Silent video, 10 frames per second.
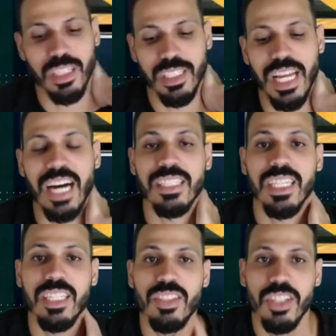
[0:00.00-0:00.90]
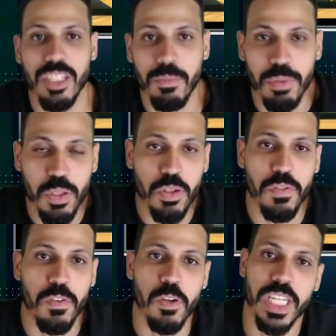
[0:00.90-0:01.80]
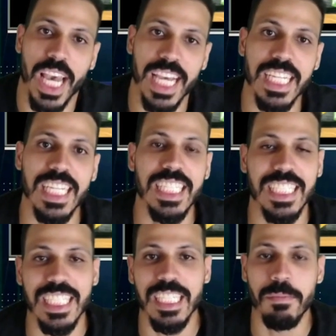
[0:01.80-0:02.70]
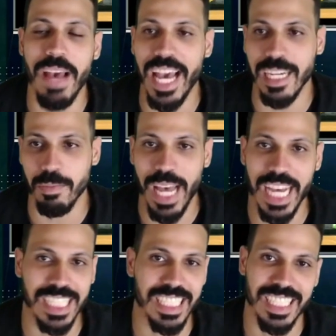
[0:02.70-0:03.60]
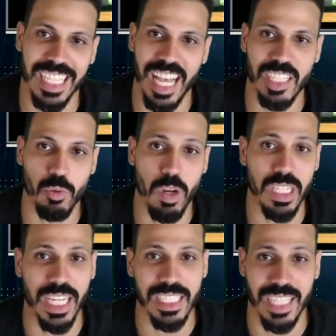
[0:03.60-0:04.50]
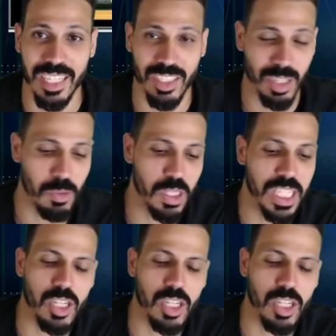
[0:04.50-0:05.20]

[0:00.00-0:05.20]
Now, these are the beautiful KD T Mac packs, as well as that Summer League